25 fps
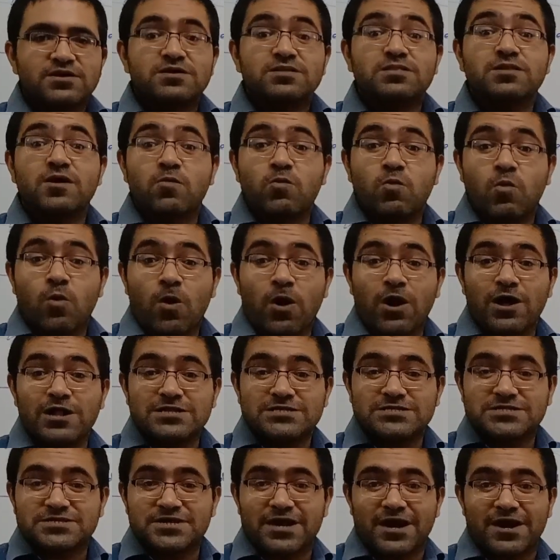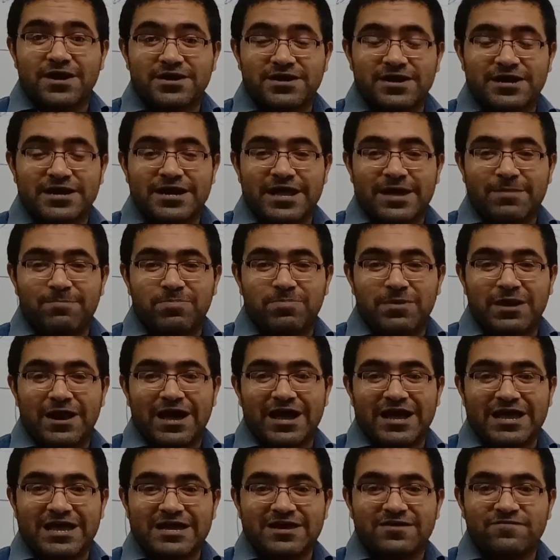The wall started
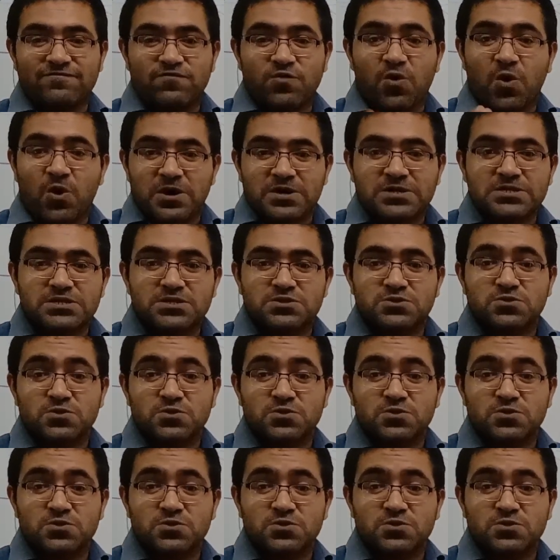applying force.